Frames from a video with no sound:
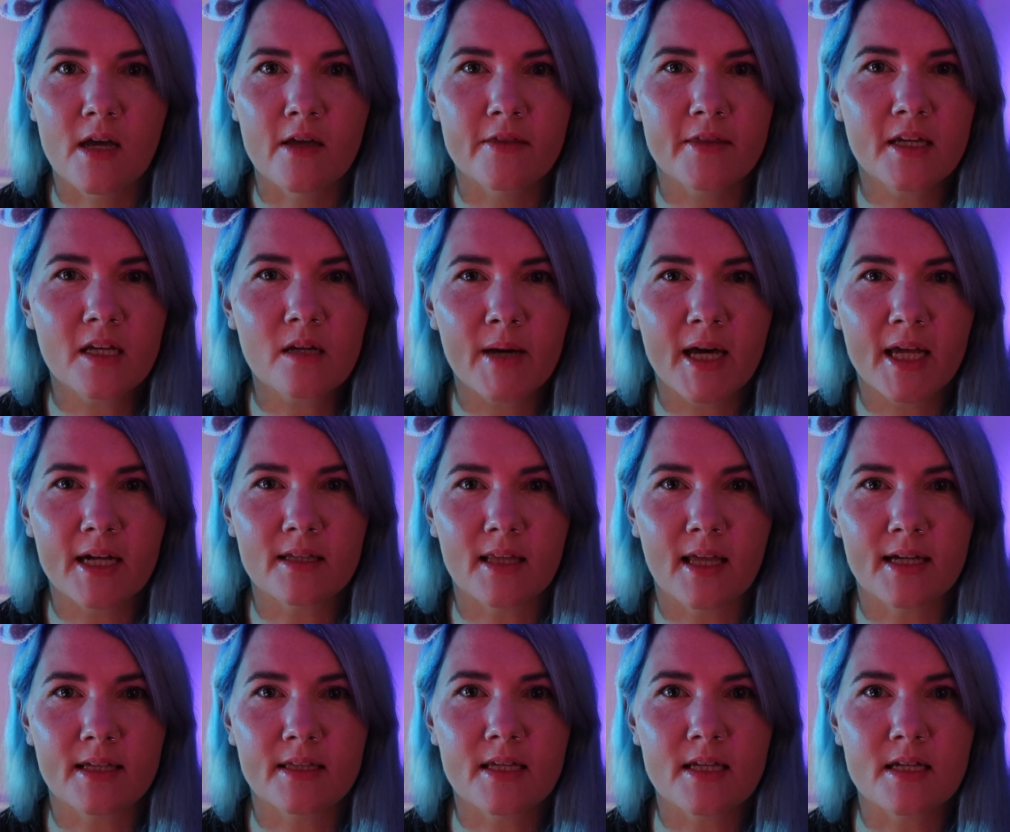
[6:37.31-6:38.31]
Think about it
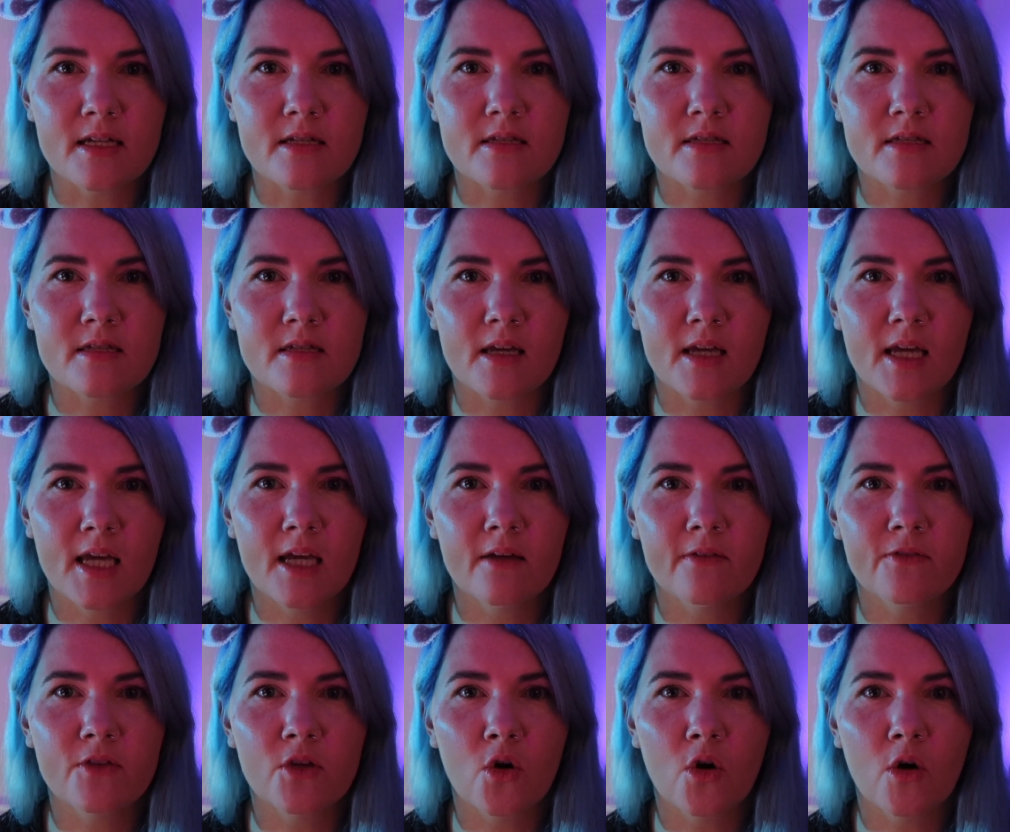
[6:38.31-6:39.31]
like this.
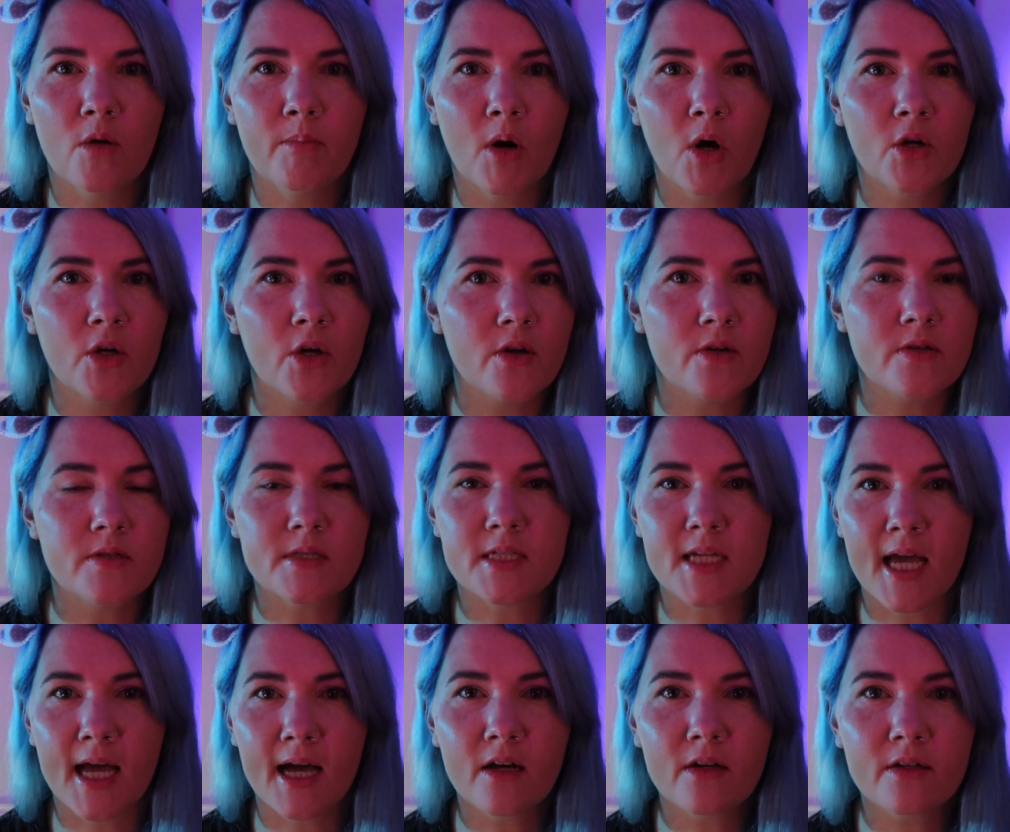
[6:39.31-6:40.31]
If your pod goes
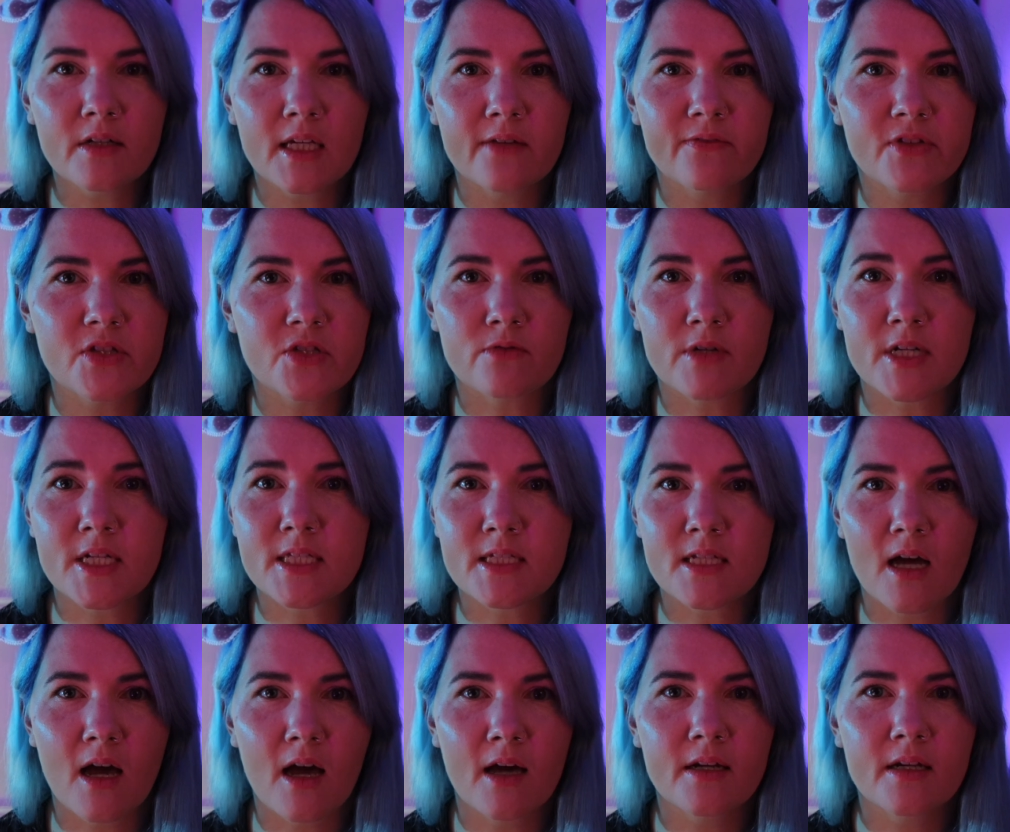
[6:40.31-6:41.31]
down, if it's
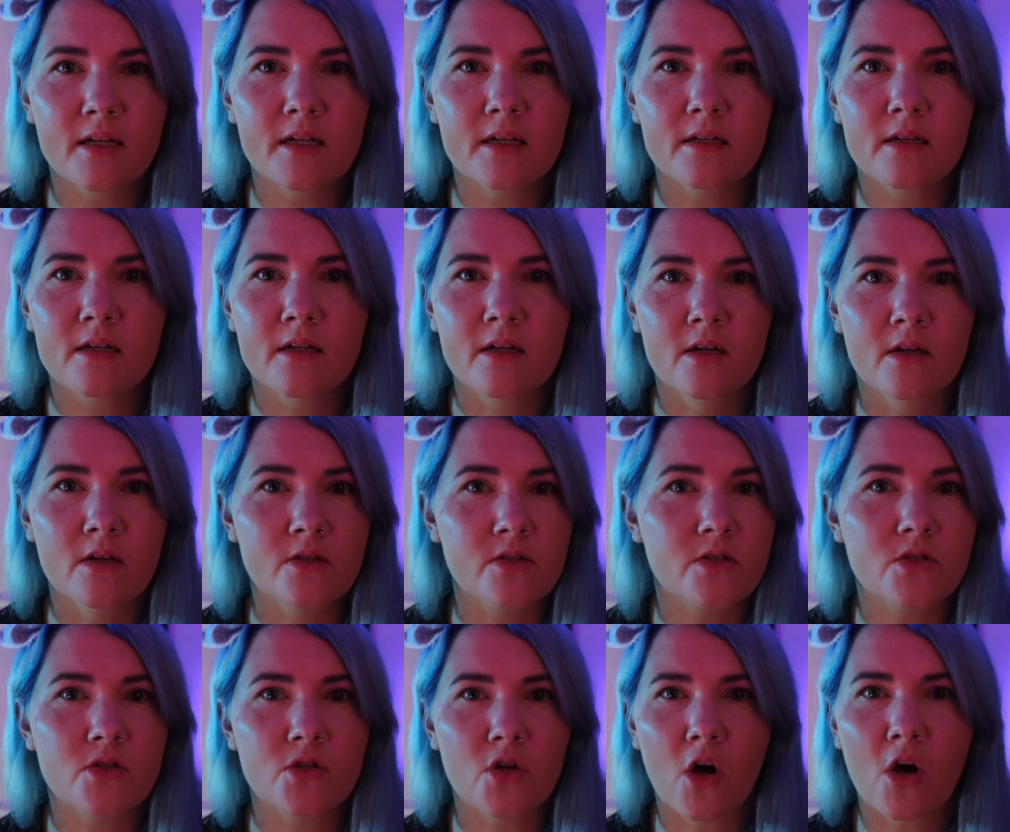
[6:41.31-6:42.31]
restarted,
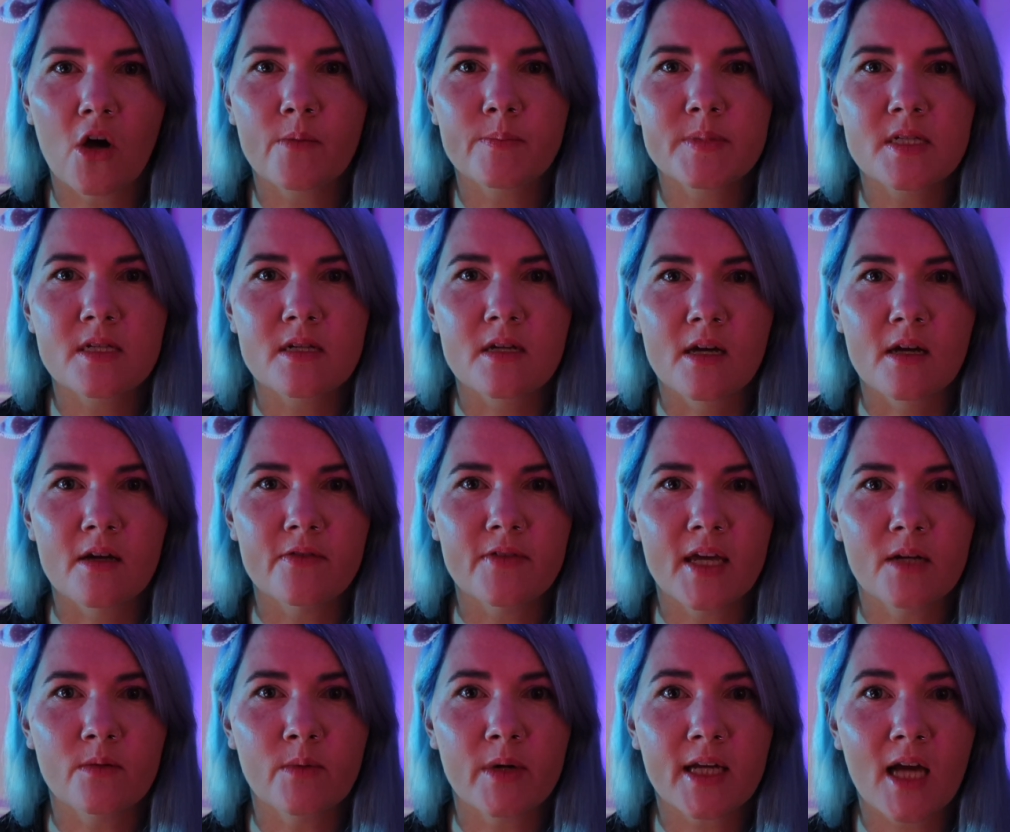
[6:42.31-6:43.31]
stopped,
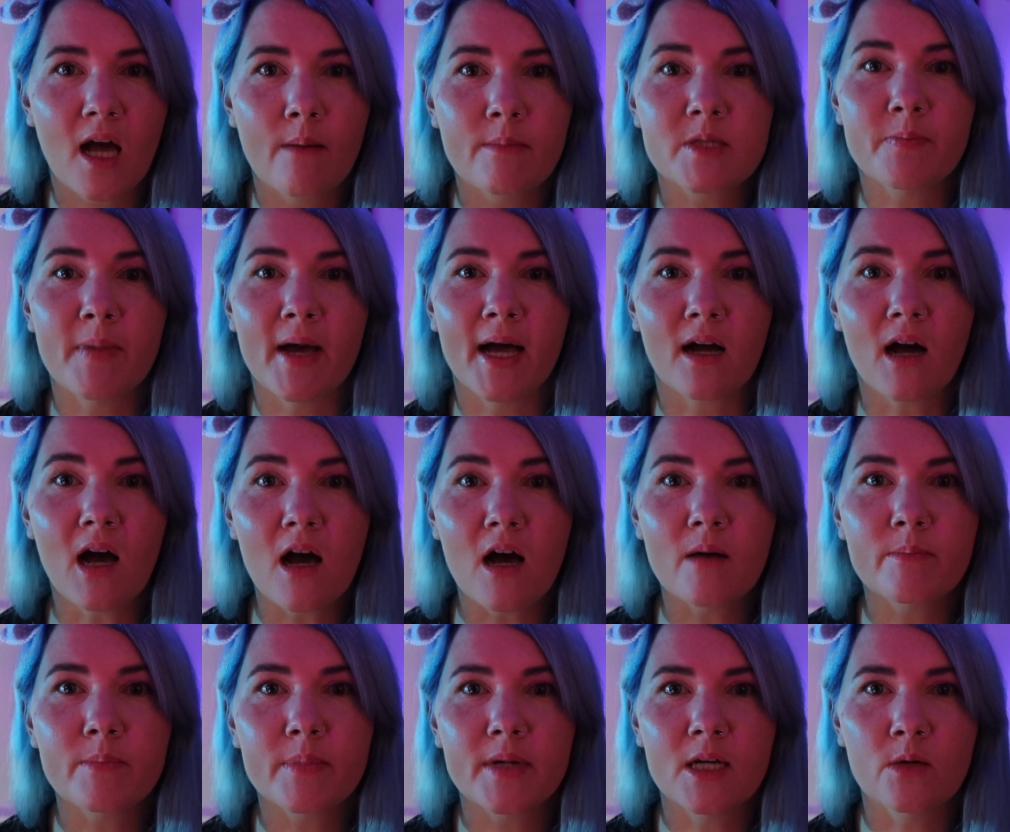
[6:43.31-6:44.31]
then when it comes back
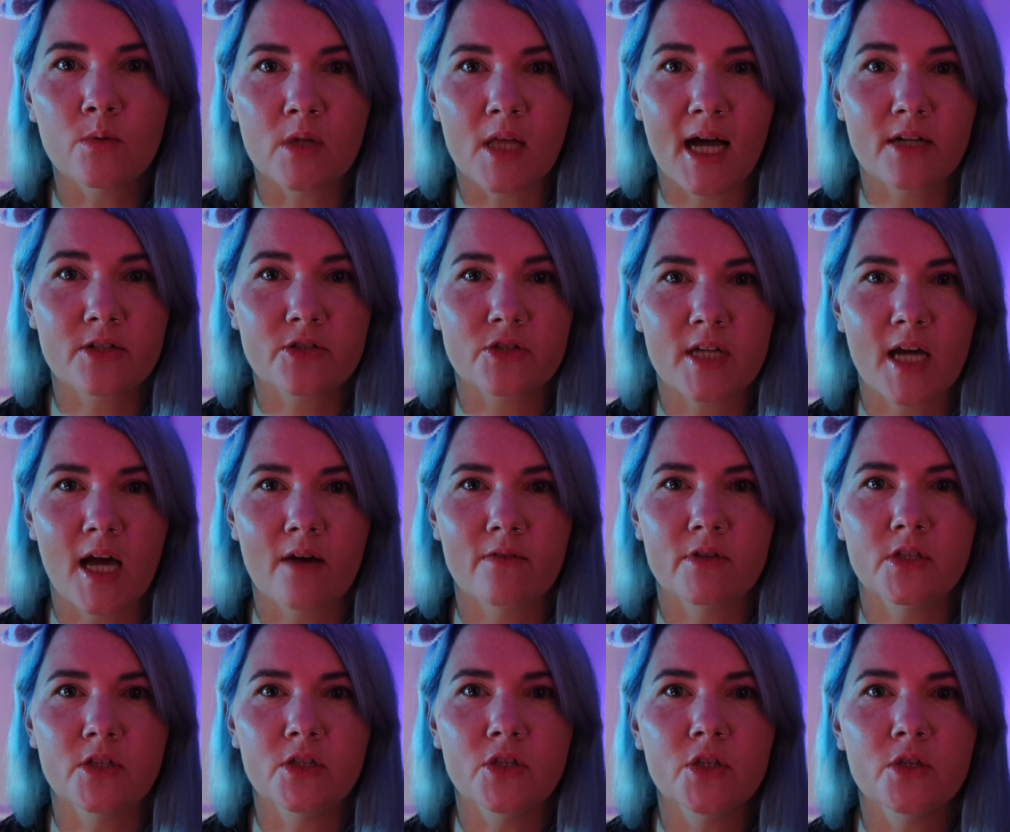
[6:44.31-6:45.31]
up, it will actually have
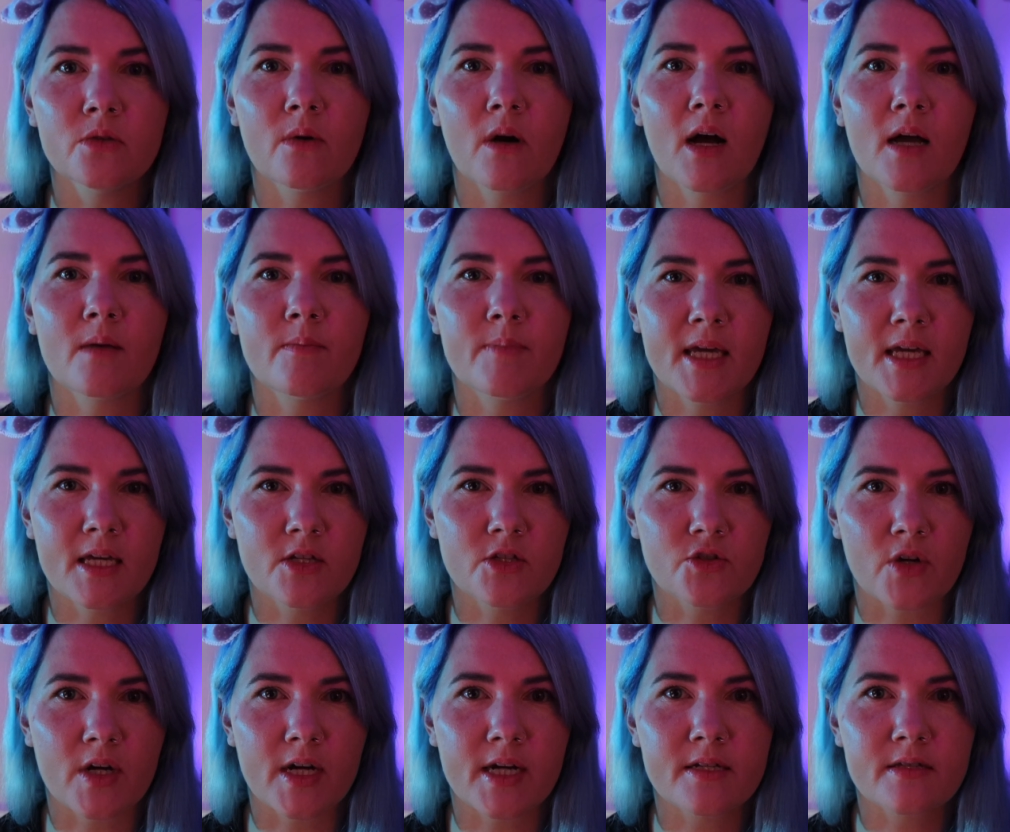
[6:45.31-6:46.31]
a new IP
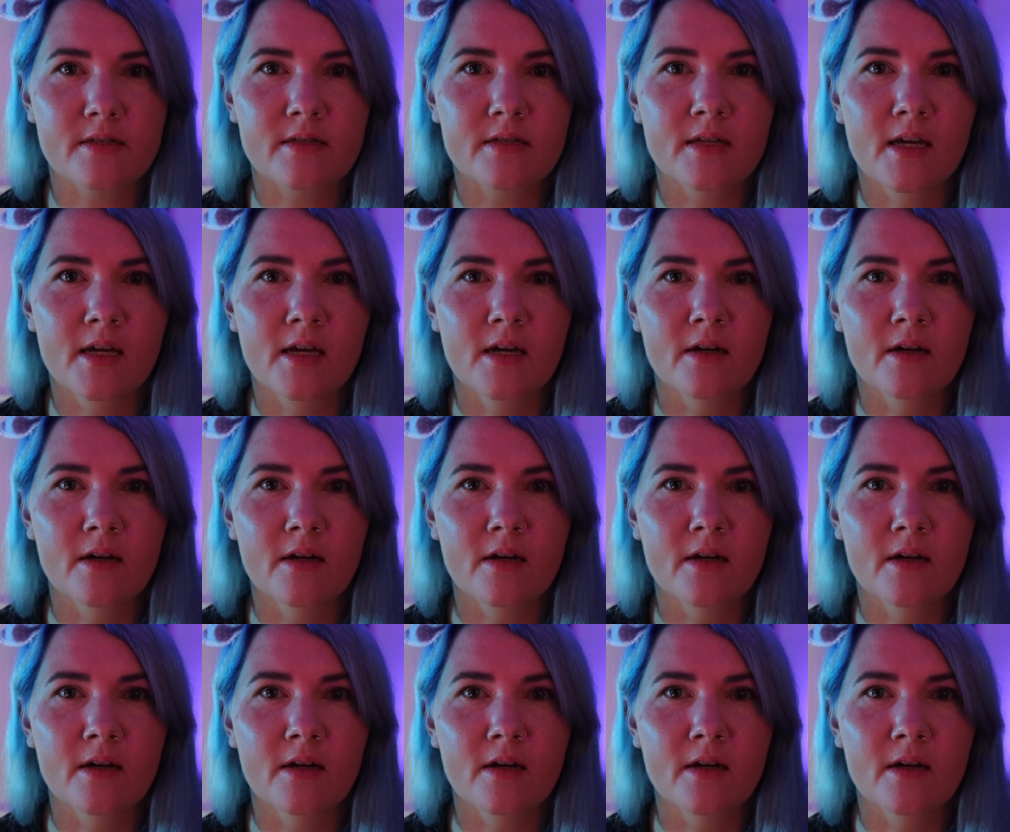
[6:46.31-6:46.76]
address.